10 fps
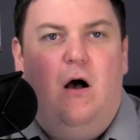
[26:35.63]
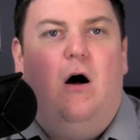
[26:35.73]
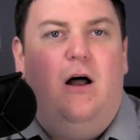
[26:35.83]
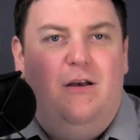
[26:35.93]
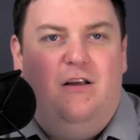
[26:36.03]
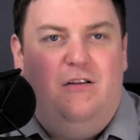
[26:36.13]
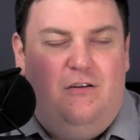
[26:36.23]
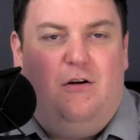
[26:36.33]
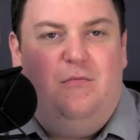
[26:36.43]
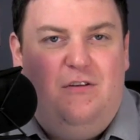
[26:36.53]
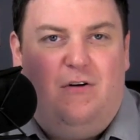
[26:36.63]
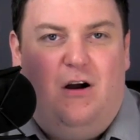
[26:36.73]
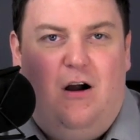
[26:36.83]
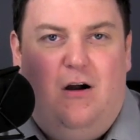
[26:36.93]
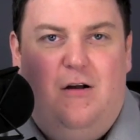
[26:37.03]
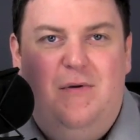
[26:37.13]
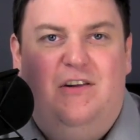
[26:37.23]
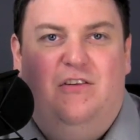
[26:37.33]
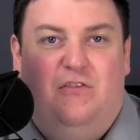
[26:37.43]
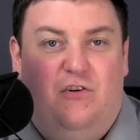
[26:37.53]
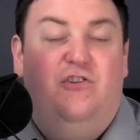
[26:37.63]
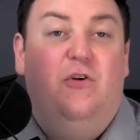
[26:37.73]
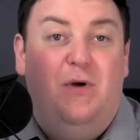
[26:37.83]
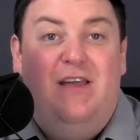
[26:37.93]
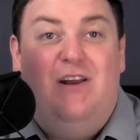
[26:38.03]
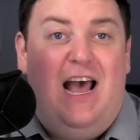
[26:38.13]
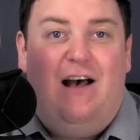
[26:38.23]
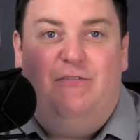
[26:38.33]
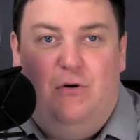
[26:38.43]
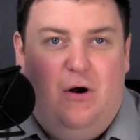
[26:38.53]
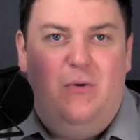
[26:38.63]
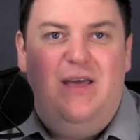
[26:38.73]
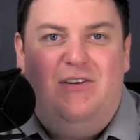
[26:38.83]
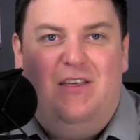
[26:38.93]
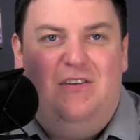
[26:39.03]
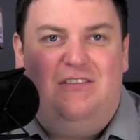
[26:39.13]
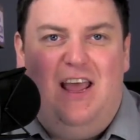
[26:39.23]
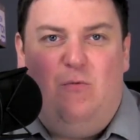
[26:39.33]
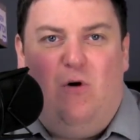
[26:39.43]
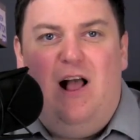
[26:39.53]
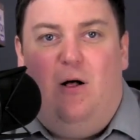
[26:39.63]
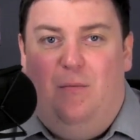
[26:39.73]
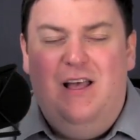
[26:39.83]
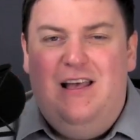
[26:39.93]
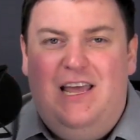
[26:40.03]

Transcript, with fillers: In terms of our emissions, or should we even have to? Are we even in the same realm?